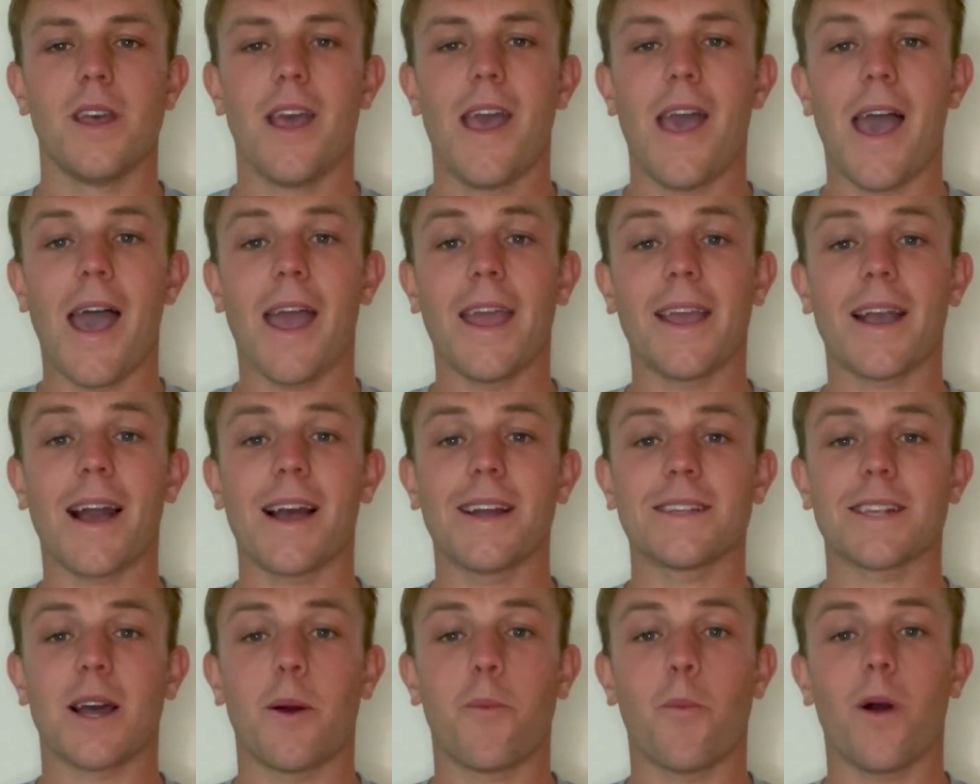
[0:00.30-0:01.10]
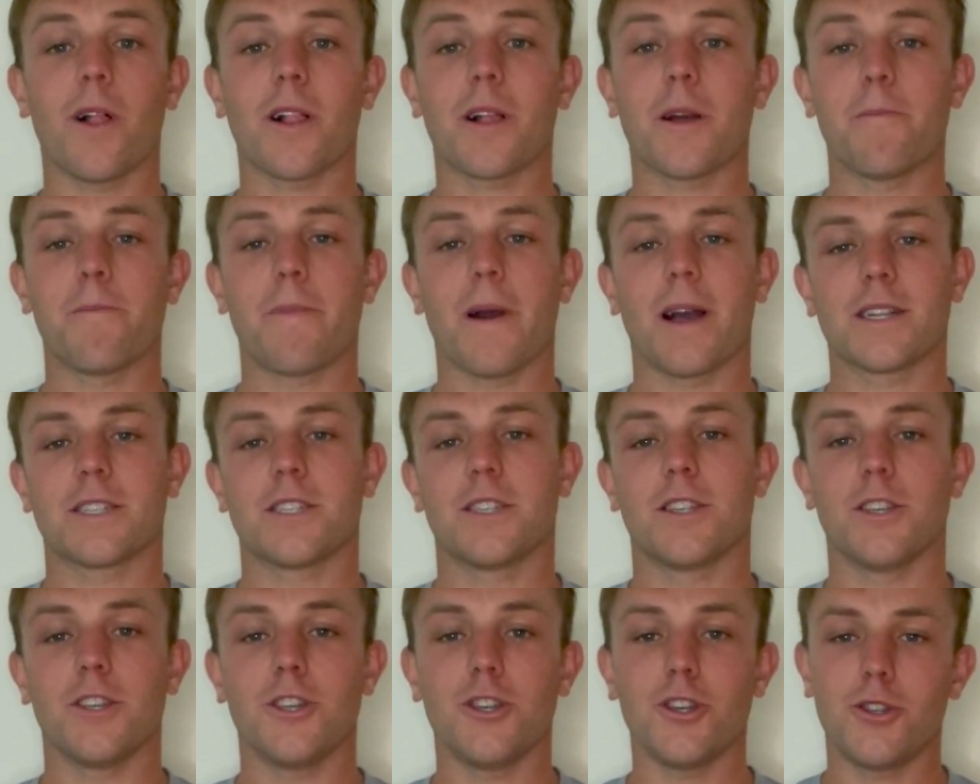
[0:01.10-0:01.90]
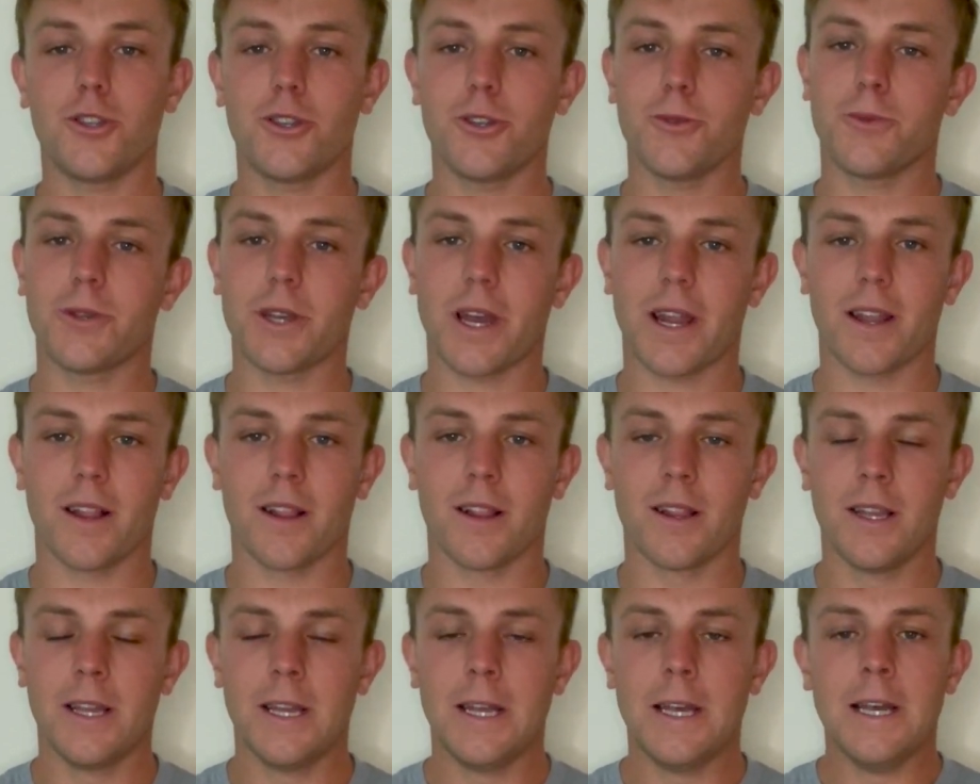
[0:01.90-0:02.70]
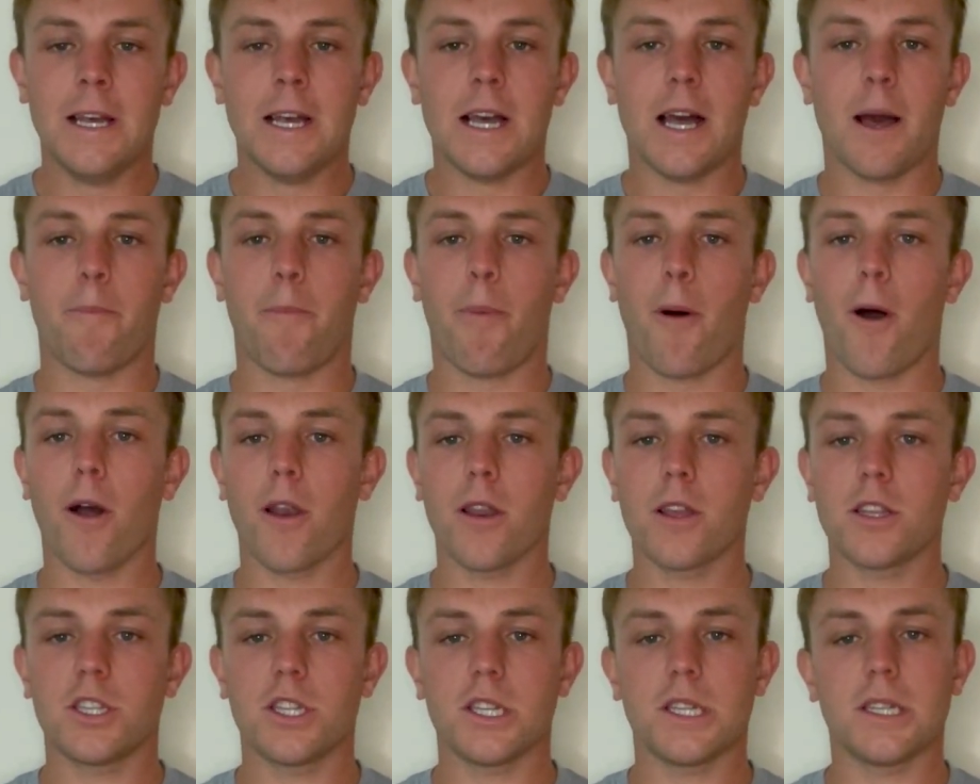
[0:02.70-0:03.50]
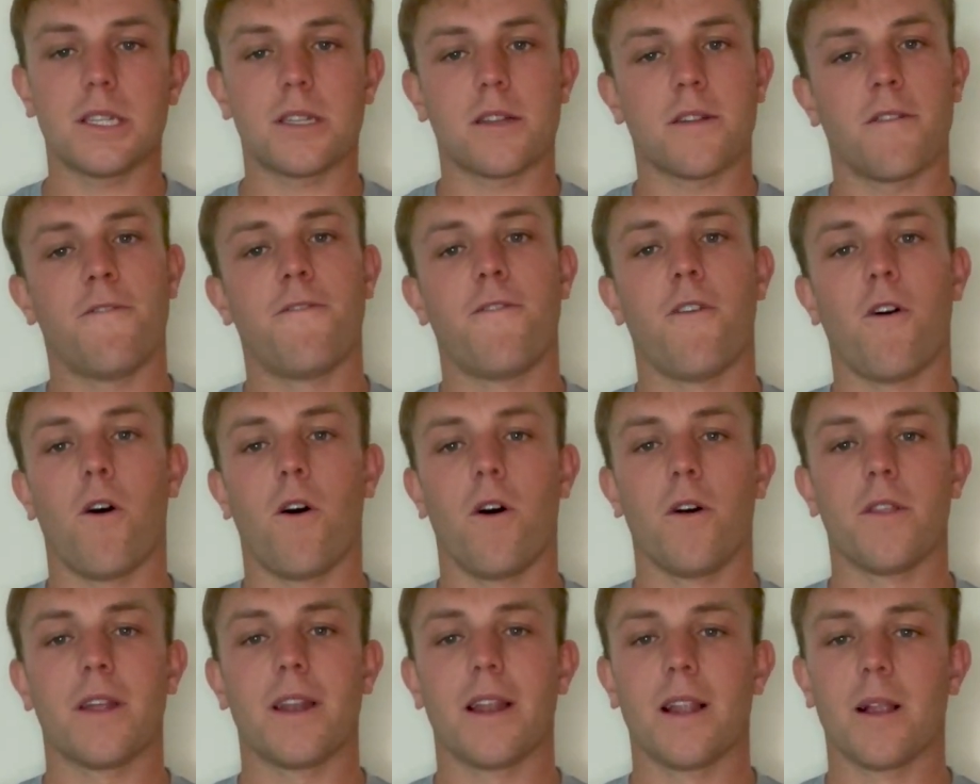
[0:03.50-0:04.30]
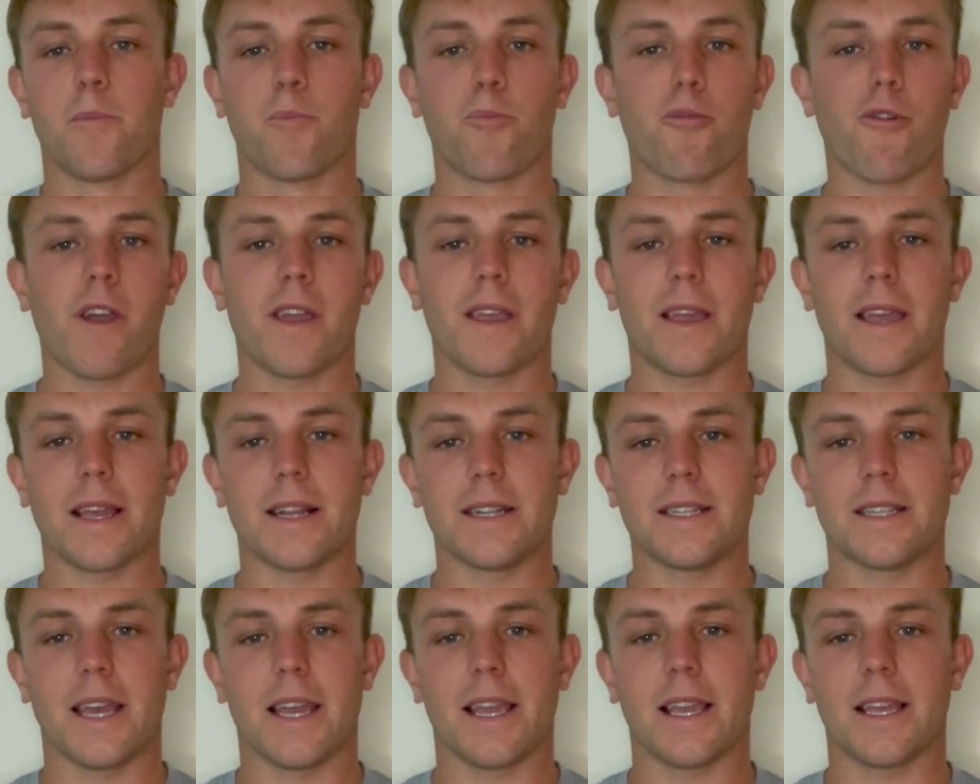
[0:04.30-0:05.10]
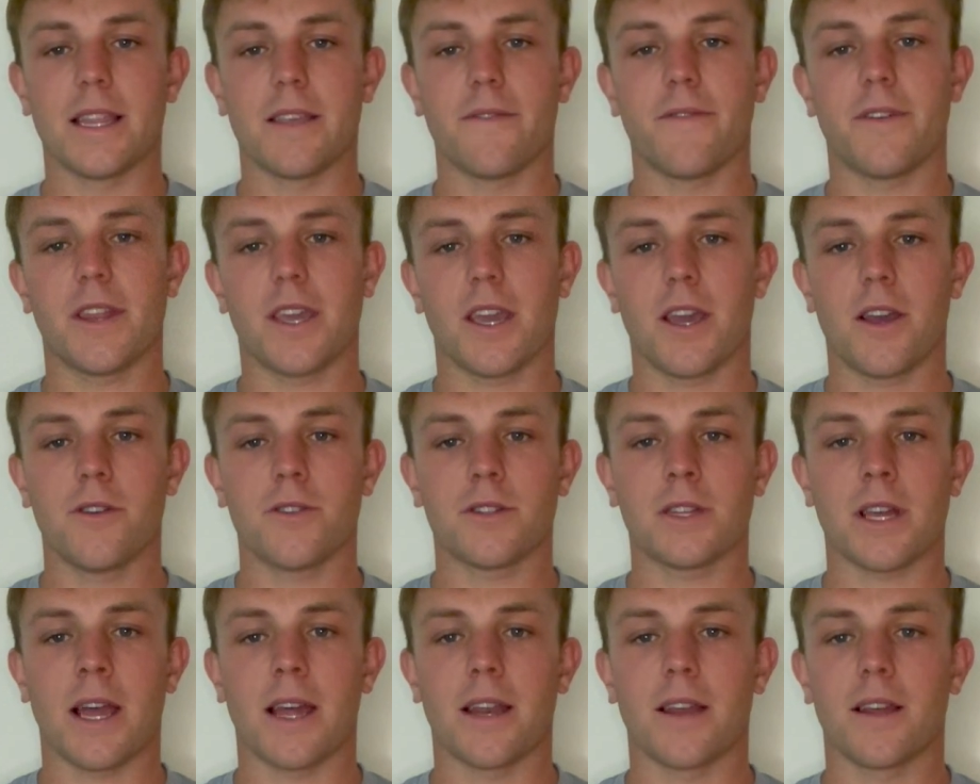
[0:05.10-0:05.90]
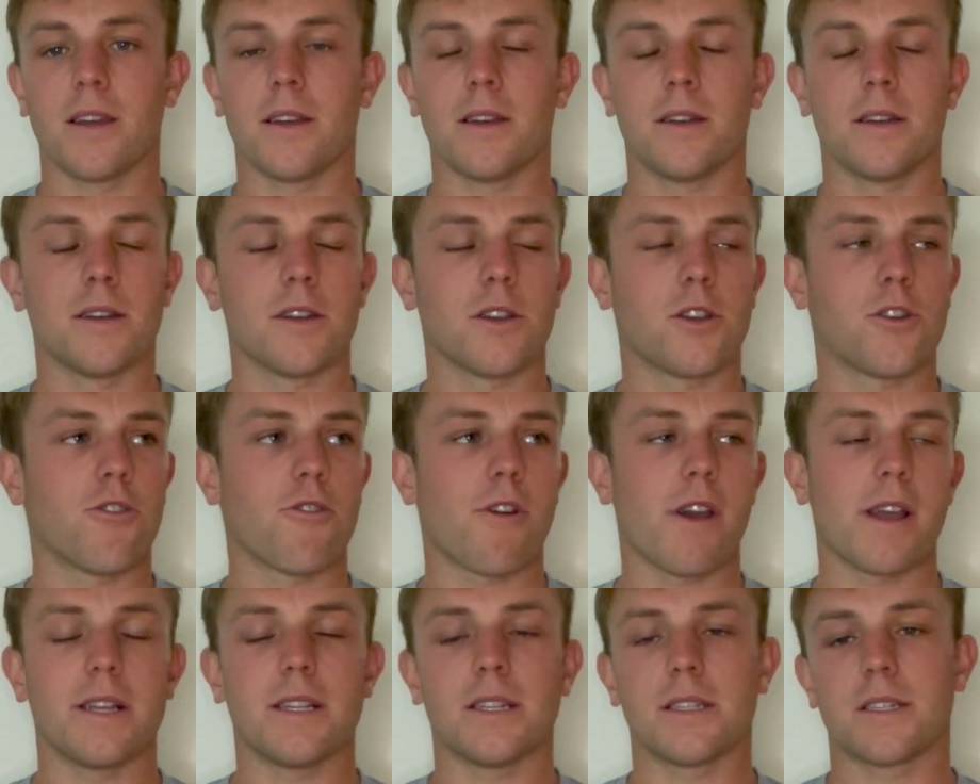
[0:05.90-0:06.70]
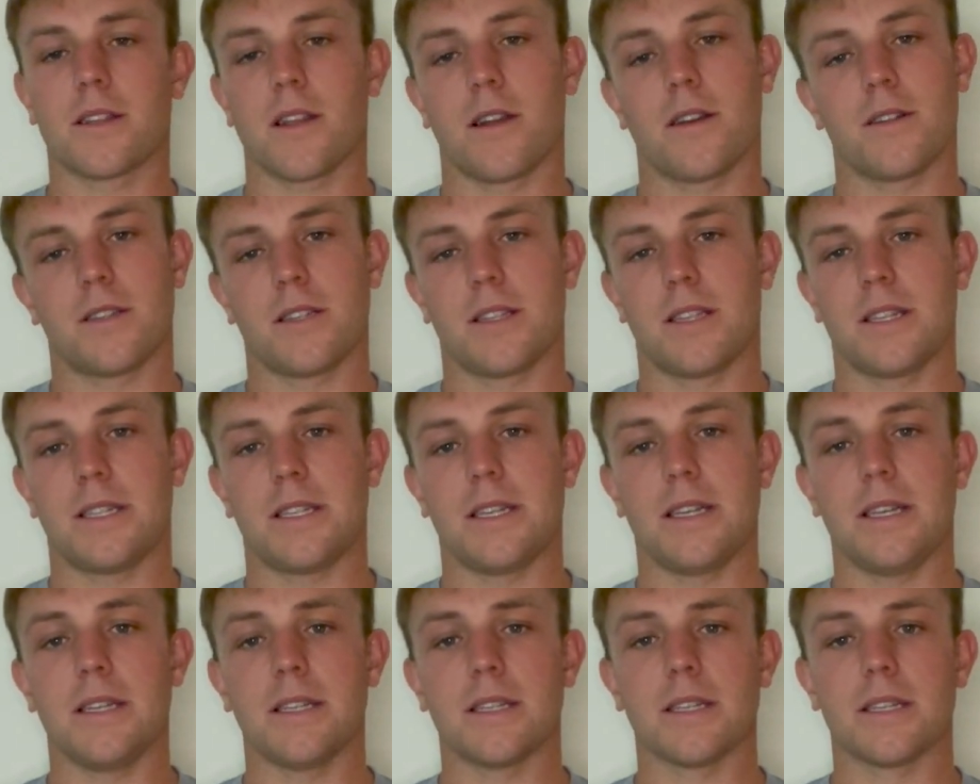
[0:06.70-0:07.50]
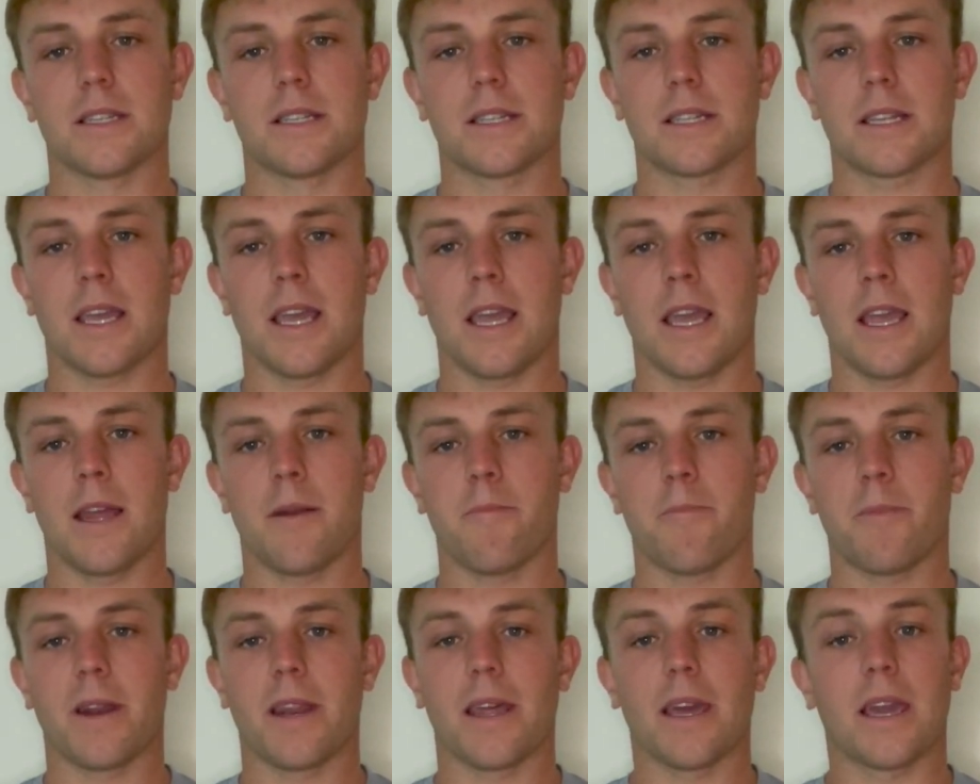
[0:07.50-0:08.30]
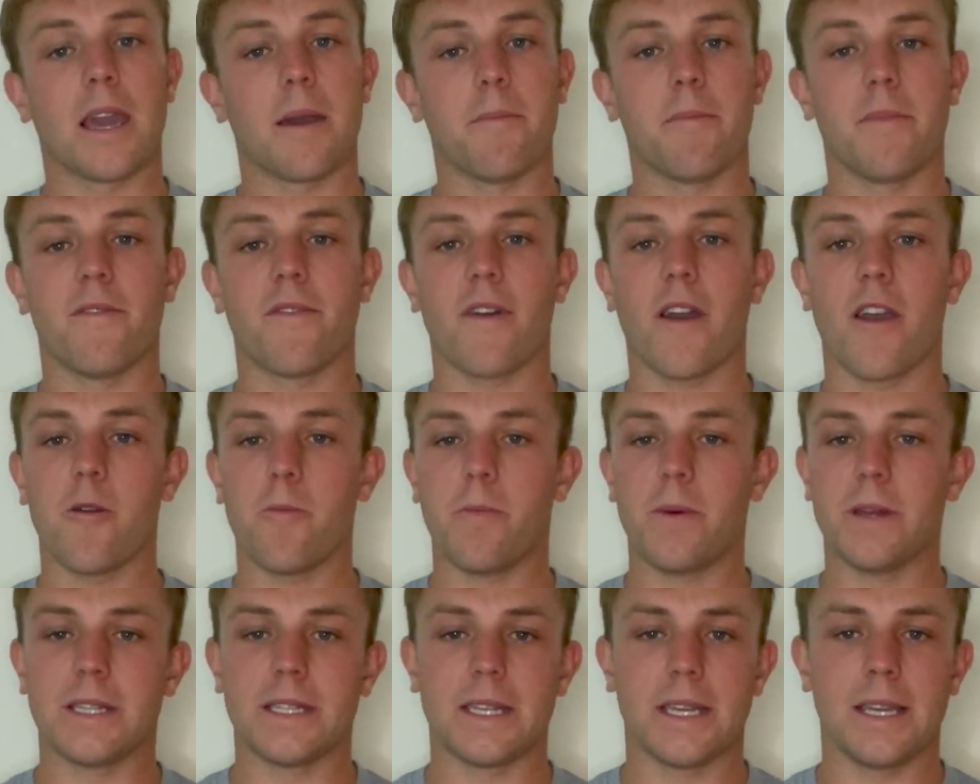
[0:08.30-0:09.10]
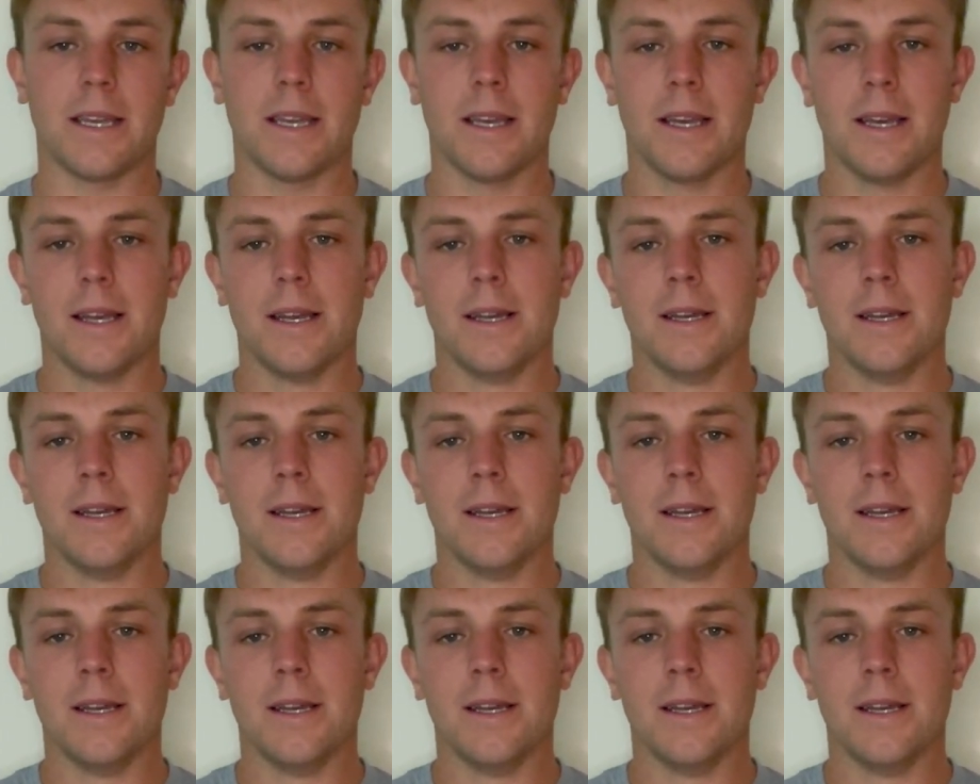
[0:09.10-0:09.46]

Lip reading: Hey guys, and welcome back to the YouTube channel. Apologies for the little break in taking the videos. Had a great start to the season skiing, but it kept me very busy.